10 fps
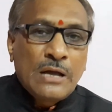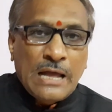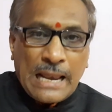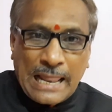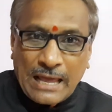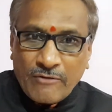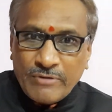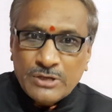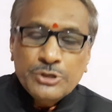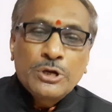
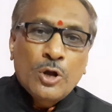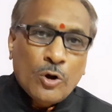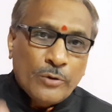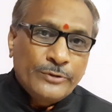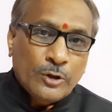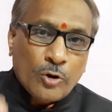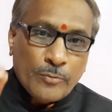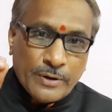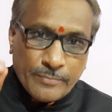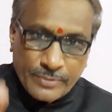language of the
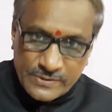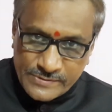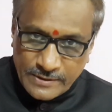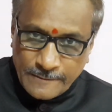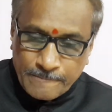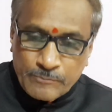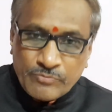common person.